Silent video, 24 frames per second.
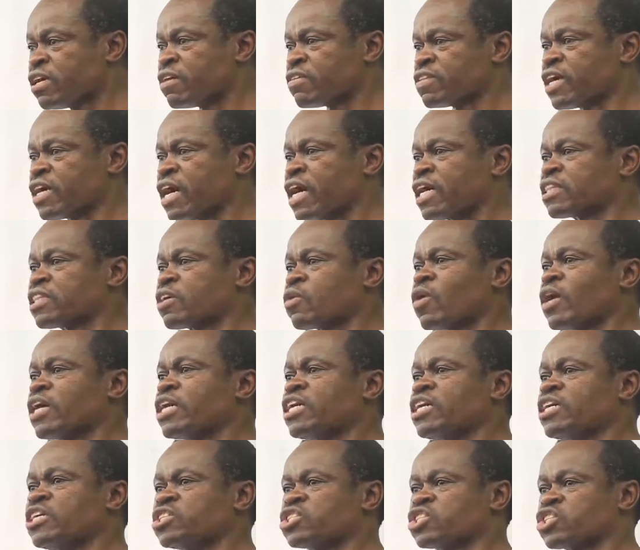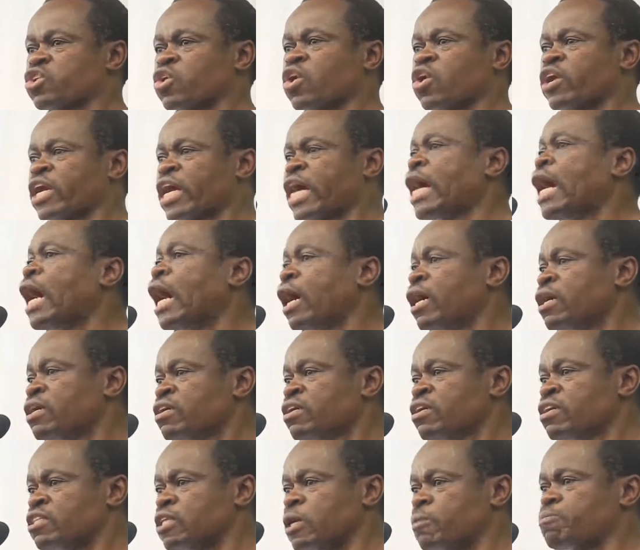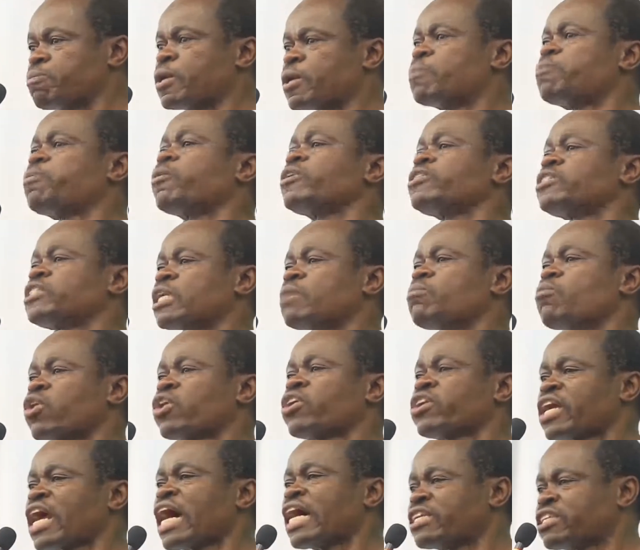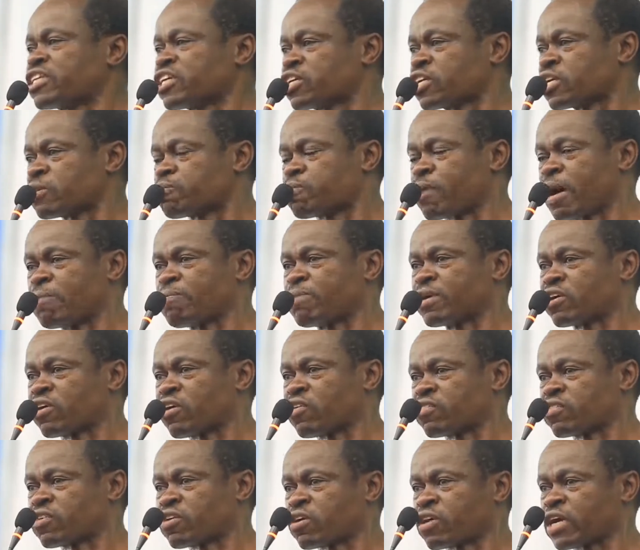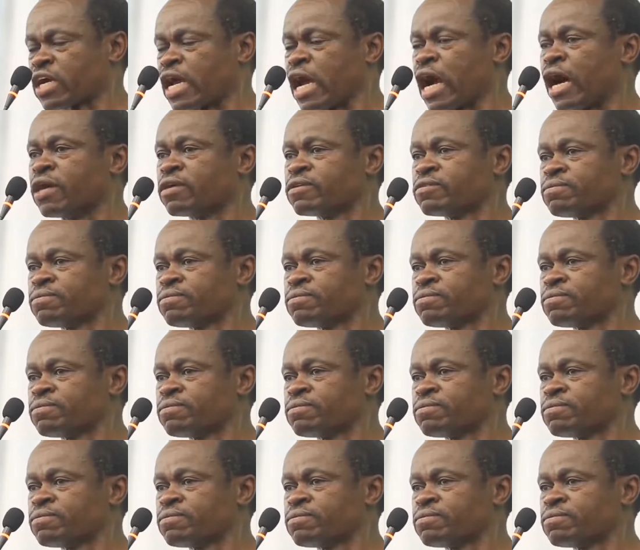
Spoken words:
The other one is Korea, the People's Democratic Republic of Korea.